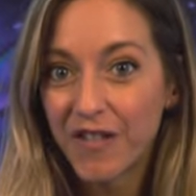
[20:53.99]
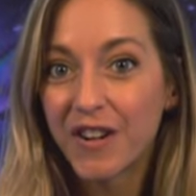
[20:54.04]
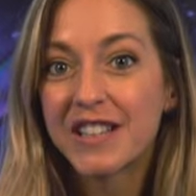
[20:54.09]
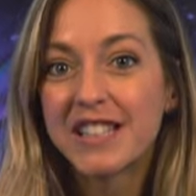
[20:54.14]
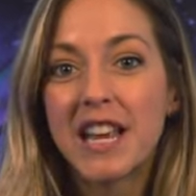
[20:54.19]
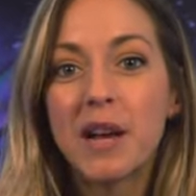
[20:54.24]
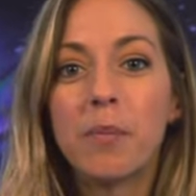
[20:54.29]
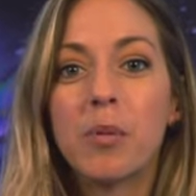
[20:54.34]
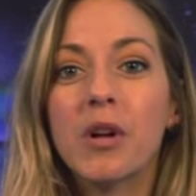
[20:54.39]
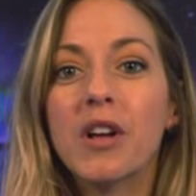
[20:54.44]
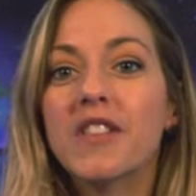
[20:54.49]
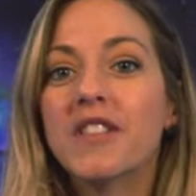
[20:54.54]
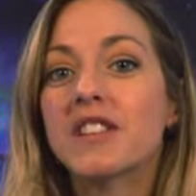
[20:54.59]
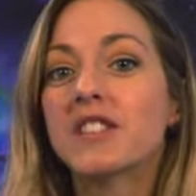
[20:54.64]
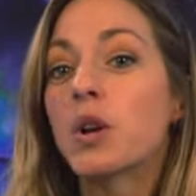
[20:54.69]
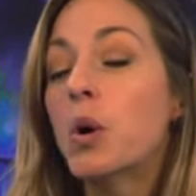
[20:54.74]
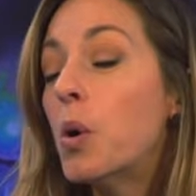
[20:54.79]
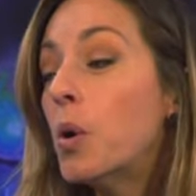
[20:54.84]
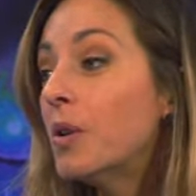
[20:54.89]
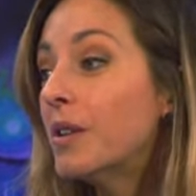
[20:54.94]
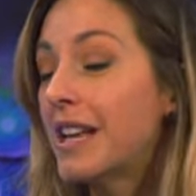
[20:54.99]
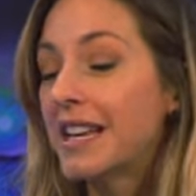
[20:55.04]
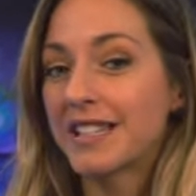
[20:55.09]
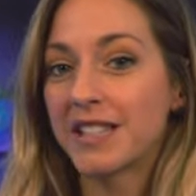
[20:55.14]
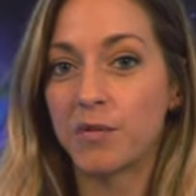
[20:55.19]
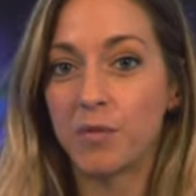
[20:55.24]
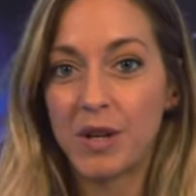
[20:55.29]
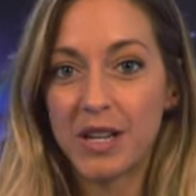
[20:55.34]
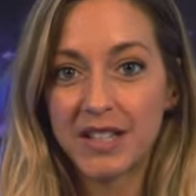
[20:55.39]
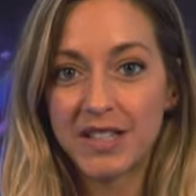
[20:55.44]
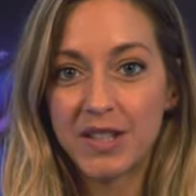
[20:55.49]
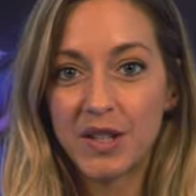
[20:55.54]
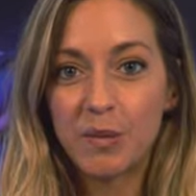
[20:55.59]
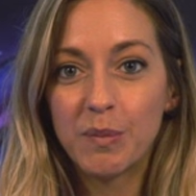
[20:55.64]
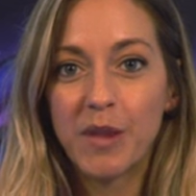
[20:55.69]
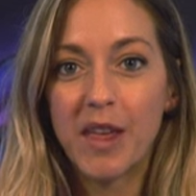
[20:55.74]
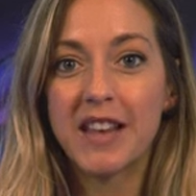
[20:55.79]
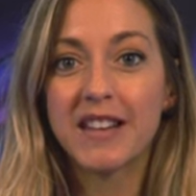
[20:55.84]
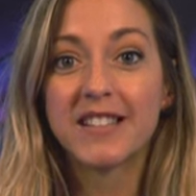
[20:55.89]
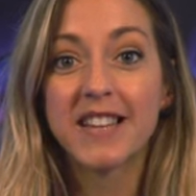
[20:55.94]
For example, in this whole lesson, we
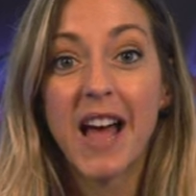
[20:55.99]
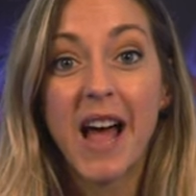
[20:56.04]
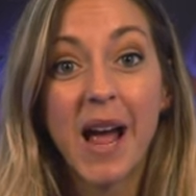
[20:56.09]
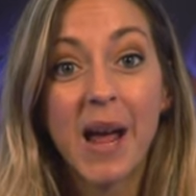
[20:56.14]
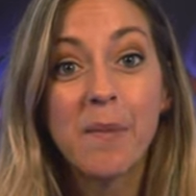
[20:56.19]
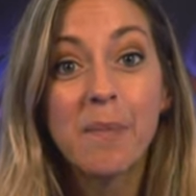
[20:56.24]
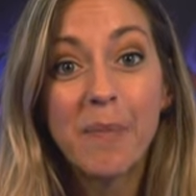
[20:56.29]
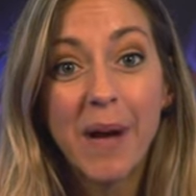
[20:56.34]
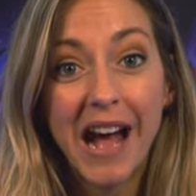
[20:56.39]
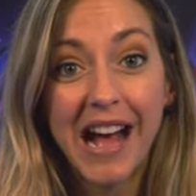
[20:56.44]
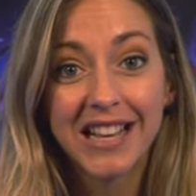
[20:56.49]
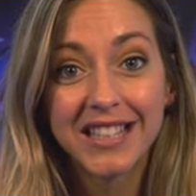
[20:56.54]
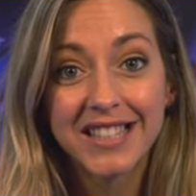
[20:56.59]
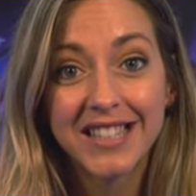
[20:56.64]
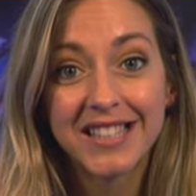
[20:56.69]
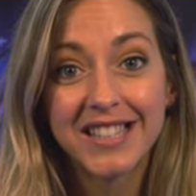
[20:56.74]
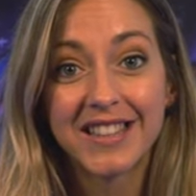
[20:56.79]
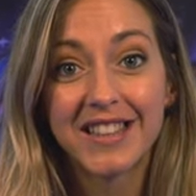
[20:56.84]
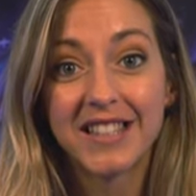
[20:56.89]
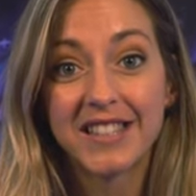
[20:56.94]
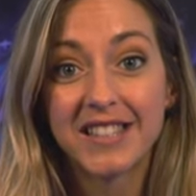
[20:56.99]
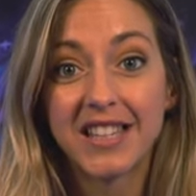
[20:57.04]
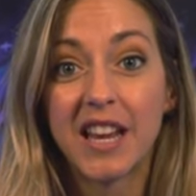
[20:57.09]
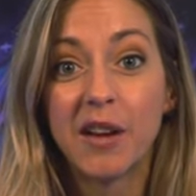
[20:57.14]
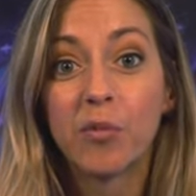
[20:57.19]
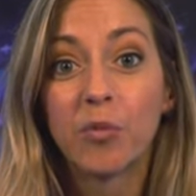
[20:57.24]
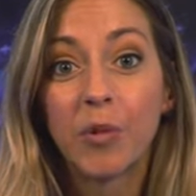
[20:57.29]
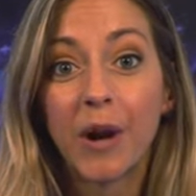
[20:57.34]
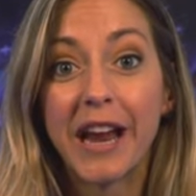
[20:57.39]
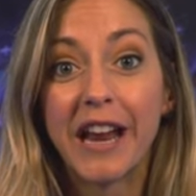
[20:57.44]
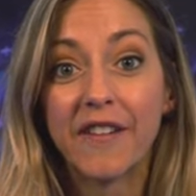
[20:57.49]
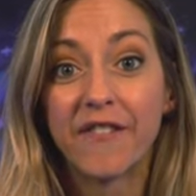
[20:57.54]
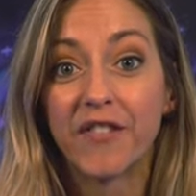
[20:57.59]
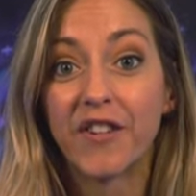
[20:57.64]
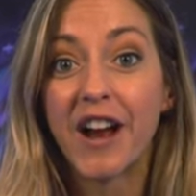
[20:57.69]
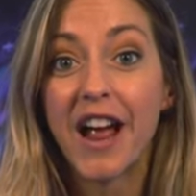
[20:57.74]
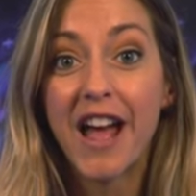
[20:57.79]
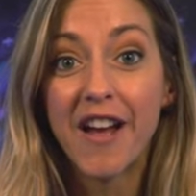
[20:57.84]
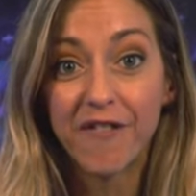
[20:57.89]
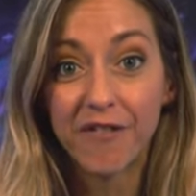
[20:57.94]
assumed that time passes at the same rate
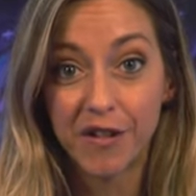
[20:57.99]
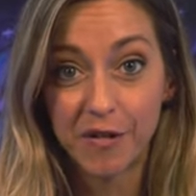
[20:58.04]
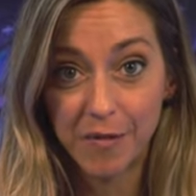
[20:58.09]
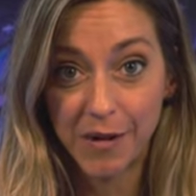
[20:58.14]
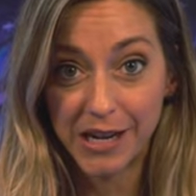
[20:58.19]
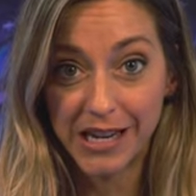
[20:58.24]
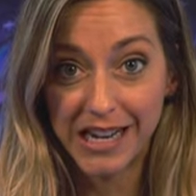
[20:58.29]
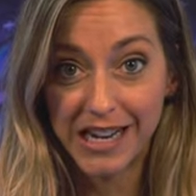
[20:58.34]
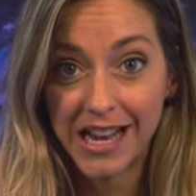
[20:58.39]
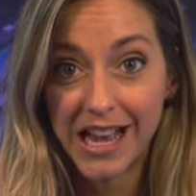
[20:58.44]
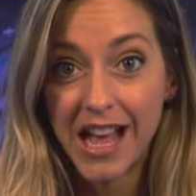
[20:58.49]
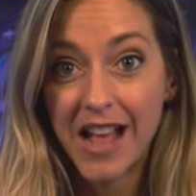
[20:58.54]
for everybody,